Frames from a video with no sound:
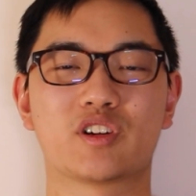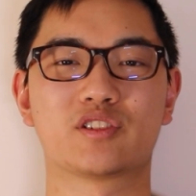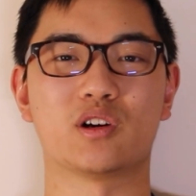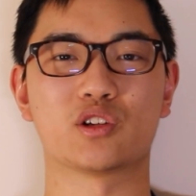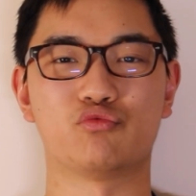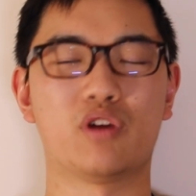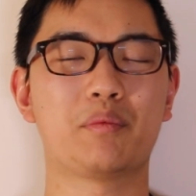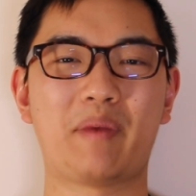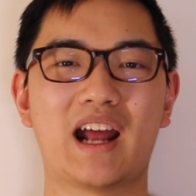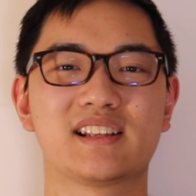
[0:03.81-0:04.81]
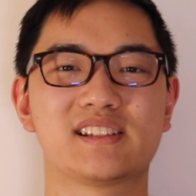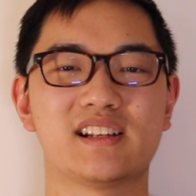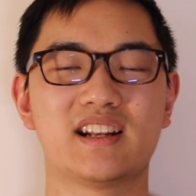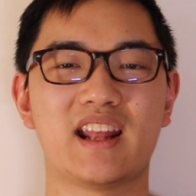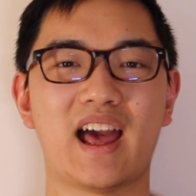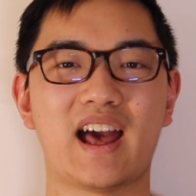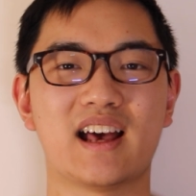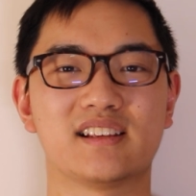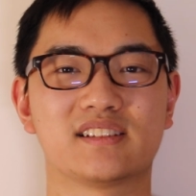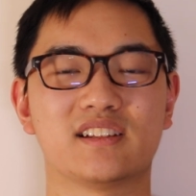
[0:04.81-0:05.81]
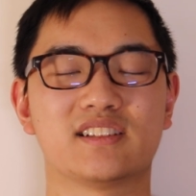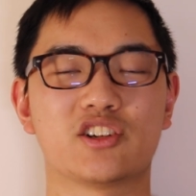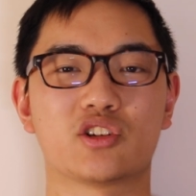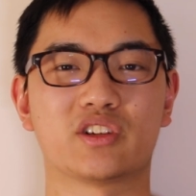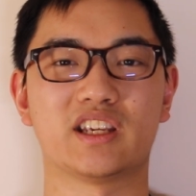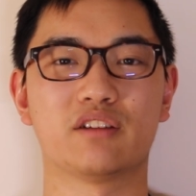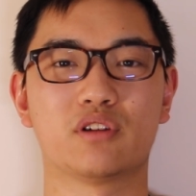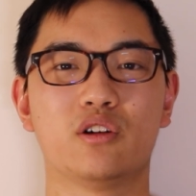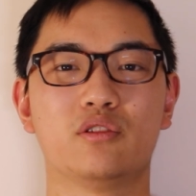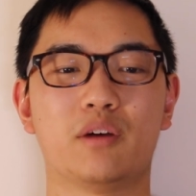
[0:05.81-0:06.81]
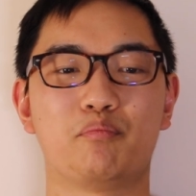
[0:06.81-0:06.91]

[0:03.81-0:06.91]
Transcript: which stars Robert Pattinson as the titular hero,